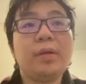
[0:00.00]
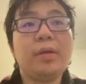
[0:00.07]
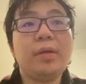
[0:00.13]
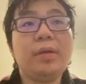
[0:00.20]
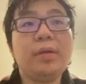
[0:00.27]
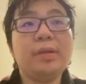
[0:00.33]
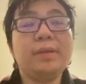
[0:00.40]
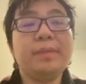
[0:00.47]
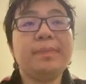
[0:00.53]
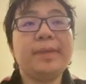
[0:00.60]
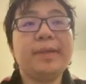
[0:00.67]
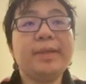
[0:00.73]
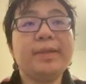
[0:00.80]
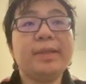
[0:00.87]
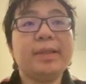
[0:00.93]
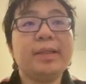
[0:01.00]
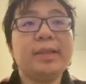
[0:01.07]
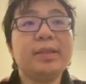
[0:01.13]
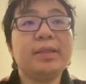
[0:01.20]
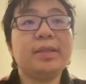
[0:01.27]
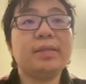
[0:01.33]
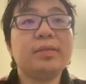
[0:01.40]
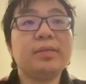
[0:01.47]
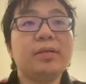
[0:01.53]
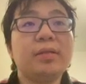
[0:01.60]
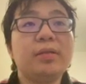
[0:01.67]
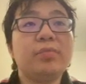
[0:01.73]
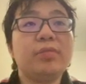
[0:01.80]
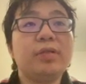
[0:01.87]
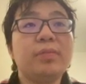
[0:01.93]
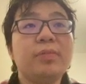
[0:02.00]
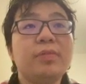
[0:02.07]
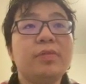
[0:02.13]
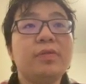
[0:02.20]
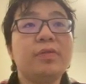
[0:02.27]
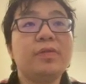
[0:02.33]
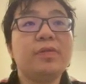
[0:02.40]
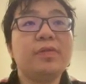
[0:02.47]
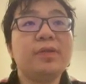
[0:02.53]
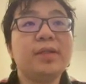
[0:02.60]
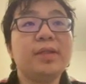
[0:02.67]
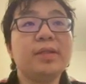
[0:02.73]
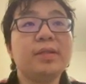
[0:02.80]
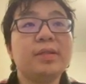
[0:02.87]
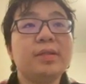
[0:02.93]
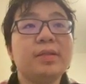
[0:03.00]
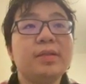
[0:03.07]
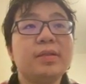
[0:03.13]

it's basically just remove this.